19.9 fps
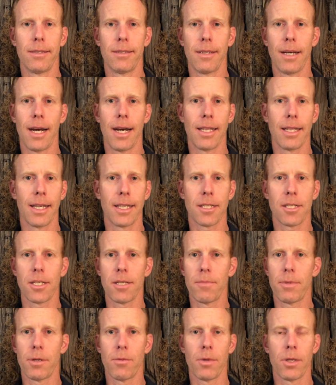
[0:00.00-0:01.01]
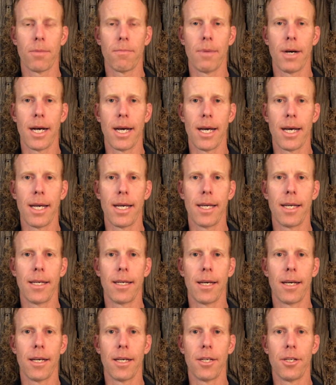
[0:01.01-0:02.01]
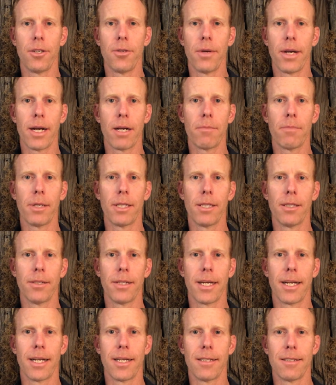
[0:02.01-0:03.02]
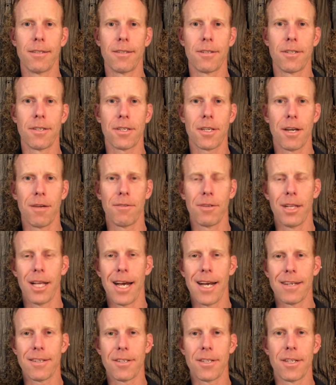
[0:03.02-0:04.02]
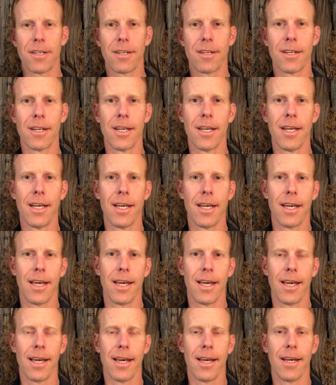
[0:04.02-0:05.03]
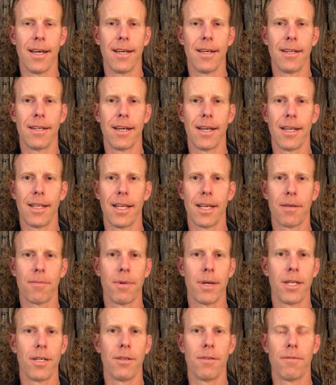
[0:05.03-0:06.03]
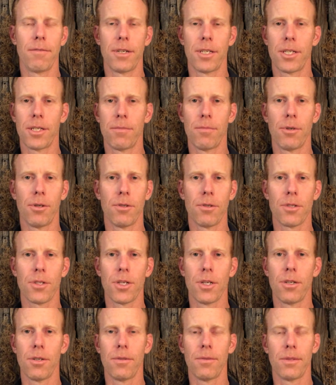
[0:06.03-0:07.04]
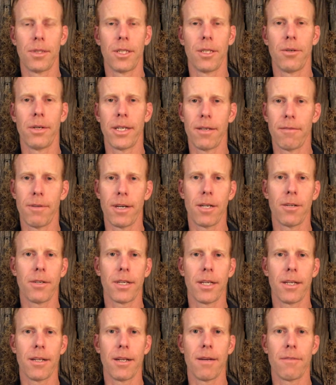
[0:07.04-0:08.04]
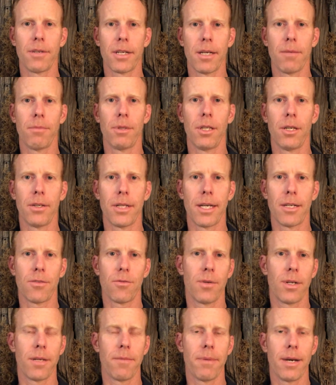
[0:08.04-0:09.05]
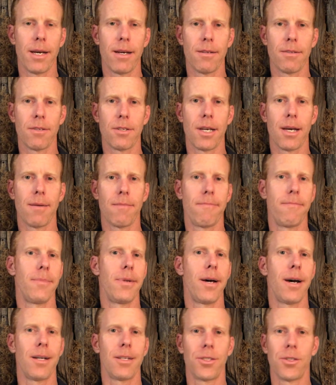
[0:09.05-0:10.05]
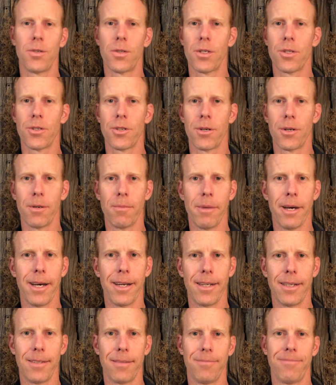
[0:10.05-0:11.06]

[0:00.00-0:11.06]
I like sleeping with my new air pillow that I just discovered last year, and I like my new fishing pole. So, you know what, if I don't ever get below that 20 pounds, I'm not too concerned about it.